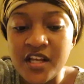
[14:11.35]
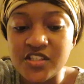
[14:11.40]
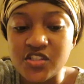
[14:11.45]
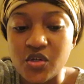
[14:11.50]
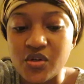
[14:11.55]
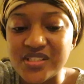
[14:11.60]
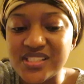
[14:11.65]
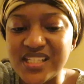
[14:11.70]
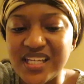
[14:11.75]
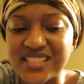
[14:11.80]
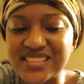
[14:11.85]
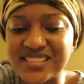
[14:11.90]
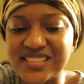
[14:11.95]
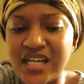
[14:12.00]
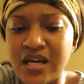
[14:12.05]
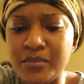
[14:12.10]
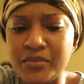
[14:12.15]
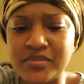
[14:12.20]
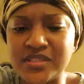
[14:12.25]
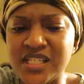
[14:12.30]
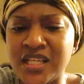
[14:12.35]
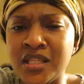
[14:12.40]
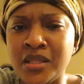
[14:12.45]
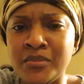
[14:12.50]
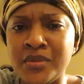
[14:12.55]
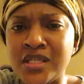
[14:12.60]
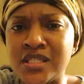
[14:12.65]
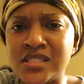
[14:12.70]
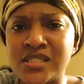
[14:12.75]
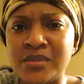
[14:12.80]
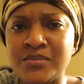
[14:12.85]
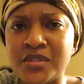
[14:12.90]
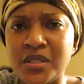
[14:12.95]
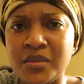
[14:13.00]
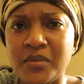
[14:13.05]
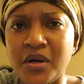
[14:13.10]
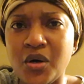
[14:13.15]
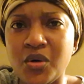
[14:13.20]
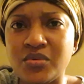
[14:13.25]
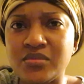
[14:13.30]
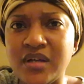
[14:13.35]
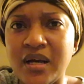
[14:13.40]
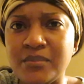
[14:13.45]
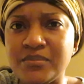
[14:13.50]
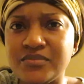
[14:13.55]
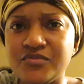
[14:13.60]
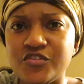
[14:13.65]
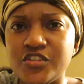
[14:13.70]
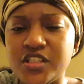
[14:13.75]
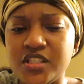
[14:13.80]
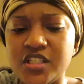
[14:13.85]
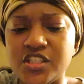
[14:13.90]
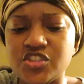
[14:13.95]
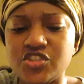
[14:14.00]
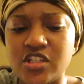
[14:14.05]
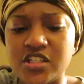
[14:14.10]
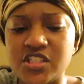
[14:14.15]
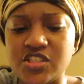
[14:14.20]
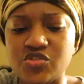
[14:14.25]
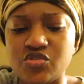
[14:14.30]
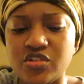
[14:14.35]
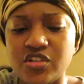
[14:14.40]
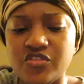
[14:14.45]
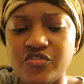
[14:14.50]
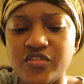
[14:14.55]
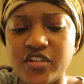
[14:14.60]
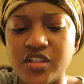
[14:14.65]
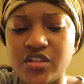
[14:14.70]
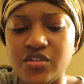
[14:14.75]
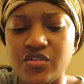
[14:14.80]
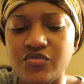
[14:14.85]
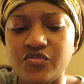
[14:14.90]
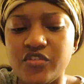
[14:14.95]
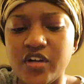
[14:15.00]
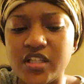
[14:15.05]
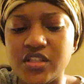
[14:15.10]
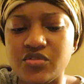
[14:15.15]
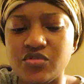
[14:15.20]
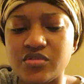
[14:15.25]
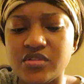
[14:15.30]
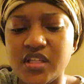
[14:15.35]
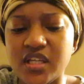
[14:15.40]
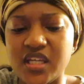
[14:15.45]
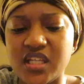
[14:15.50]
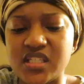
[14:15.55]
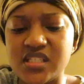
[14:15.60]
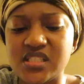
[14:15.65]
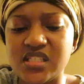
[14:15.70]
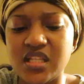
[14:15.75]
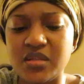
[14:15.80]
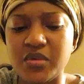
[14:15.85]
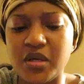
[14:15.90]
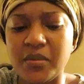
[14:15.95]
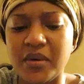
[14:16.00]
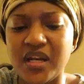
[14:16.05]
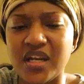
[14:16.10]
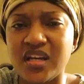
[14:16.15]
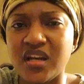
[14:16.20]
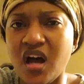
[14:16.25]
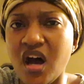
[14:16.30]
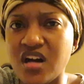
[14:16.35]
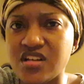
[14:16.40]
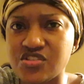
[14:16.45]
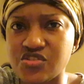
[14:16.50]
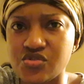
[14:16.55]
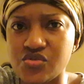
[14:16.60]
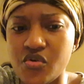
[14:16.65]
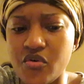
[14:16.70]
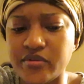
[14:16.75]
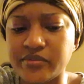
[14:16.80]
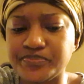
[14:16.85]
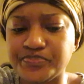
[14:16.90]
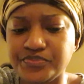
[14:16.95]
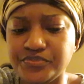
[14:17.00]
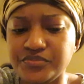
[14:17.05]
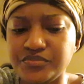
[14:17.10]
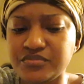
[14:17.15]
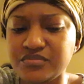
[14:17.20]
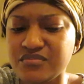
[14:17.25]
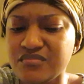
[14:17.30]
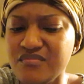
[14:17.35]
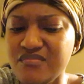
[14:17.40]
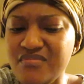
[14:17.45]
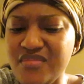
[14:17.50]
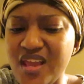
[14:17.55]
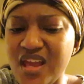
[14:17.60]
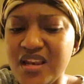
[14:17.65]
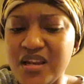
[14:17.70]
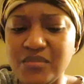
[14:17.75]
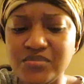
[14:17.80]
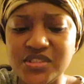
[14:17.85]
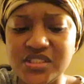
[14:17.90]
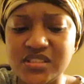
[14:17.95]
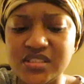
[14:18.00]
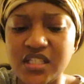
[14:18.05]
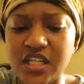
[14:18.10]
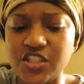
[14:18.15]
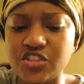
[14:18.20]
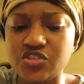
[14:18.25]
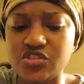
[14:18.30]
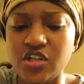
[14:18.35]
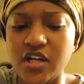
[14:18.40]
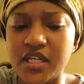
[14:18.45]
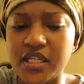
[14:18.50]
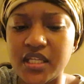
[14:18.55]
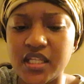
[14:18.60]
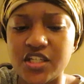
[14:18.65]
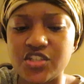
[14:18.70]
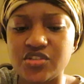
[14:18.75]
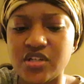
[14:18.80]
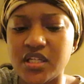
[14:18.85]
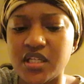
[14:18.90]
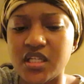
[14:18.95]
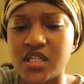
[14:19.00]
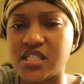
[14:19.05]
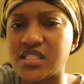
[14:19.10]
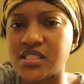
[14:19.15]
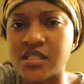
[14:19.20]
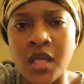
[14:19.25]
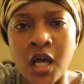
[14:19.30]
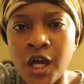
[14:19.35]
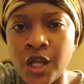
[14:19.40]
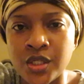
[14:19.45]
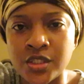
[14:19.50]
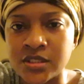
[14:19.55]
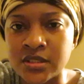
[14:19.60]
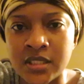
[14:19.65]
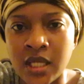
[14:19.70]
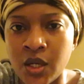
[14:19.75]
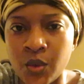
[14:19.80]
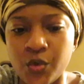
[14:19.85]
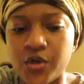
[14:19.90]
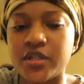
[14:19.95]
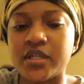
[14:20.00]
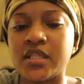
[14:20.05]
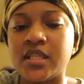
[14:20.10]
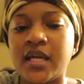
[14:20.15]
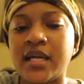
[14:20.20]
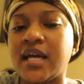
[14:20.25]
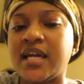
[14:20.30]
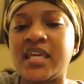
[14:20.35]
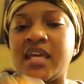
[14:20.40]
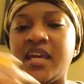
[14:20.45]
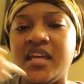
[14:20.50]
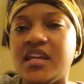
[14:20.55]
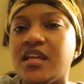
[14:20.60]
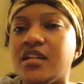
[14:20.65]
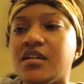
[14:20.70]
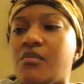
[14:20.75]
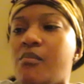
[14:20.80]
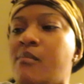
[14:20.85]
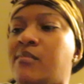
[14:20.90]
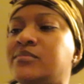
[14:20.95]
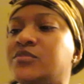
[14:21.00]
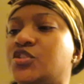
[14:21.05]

So it's like telling me something about, I'm reading the instructions on the red, red little thing, and it's telling me about a nozzle. And I'm just like trying to get it, trying to get it. It's not, it's not working. Like, I can't get it.